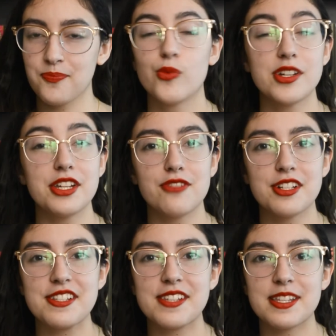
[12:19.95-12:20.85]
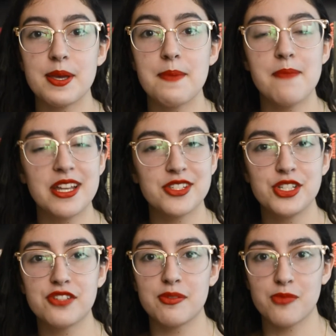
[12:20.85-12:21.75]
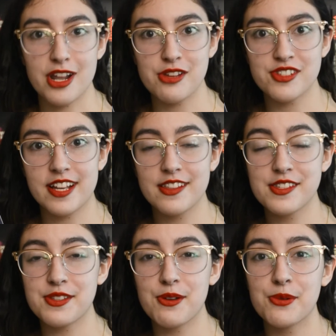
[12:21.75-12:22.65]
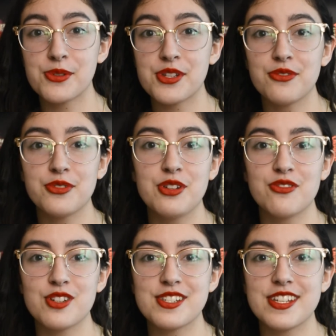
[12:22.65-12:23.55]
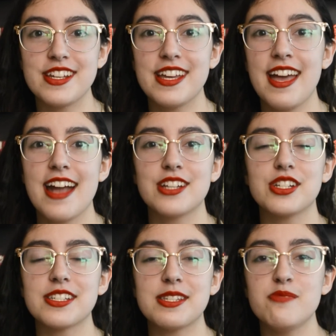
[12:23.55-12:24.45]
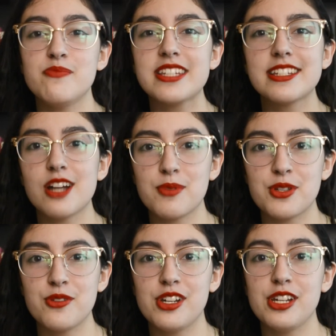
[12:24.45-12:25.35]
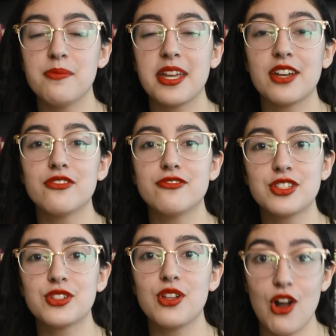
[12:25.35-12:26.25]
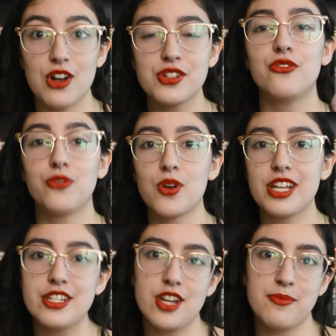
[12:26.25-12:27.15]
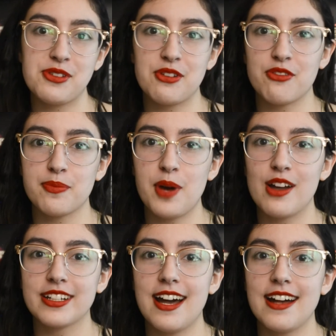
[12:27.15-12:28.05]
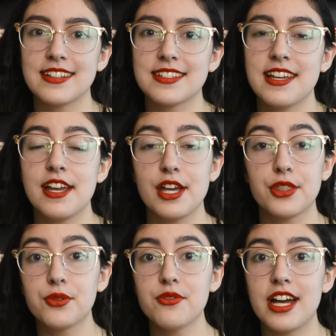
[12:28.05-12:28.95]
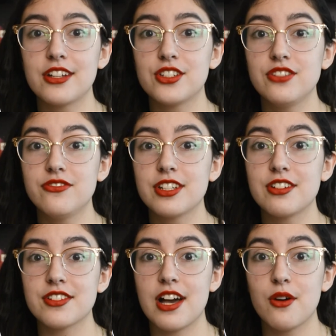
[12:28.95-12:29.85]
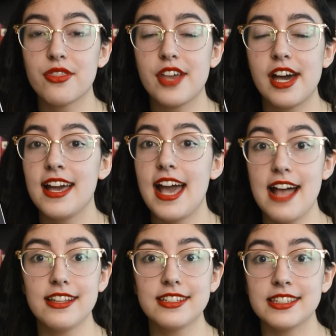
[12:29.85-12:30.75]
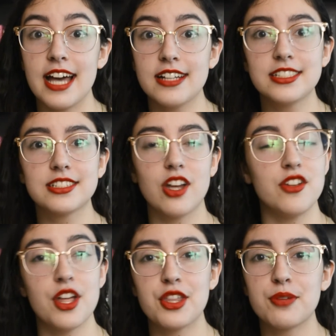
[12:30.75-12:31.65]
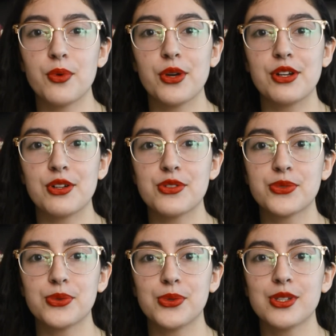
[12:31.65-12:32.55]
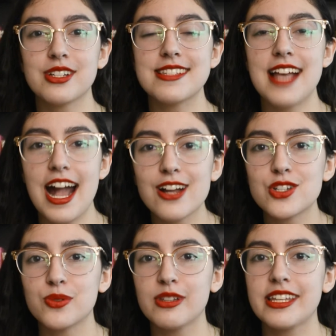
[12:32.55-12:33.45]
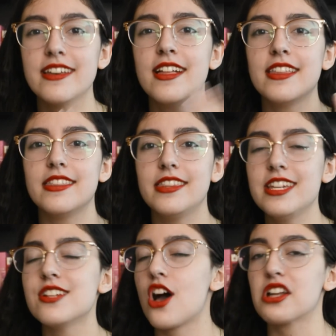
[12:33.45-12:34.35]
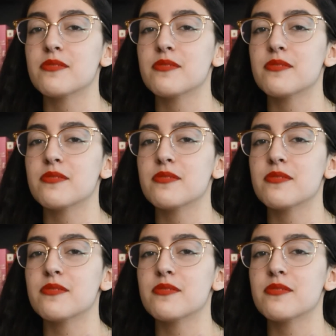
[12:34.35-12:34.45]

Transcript: One day, Frances gets a message from Radio Silence, the host of Universe City, and she gets the amazing opportunity to make official art for each episode of the podcast, and through that, she figures out that Aled Last, another boy in her school, is actually the anonymous